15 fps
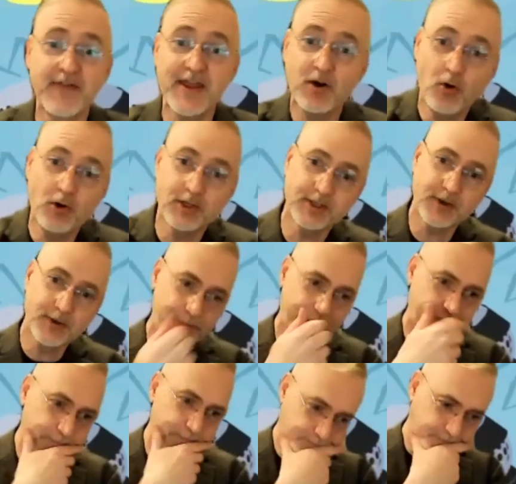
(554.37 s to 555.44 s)
And then
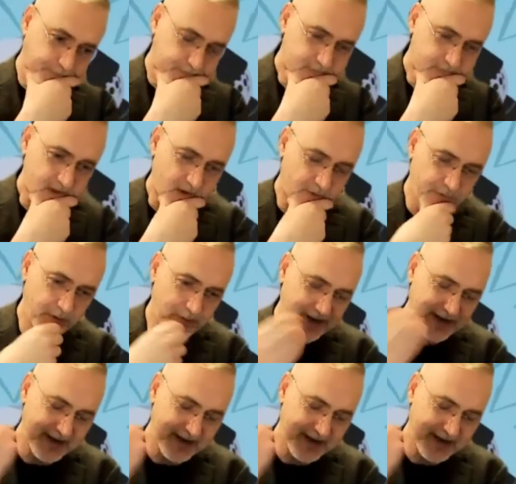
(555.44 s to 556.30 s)
also from